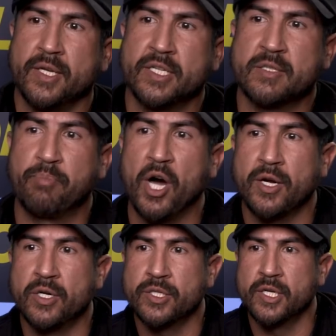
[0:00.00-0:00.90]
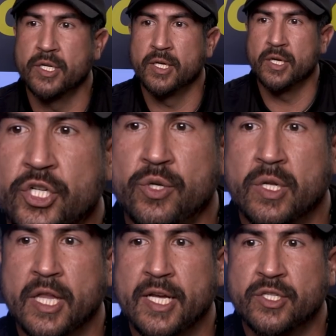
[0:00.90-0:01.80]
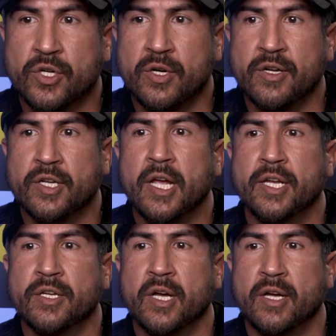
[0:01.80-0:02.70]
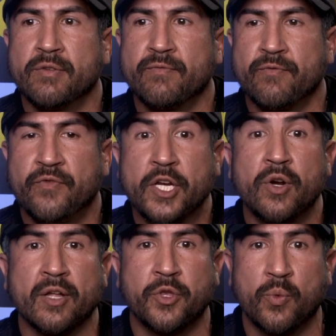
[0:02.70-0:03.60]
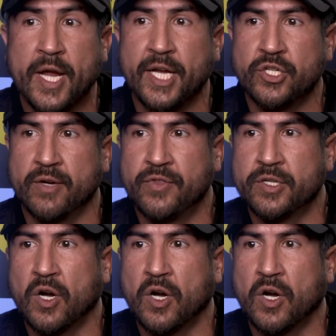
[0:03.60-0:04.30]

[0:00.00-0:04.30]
his spotter is gonna shoot a laser and, and uh, figure out the range of the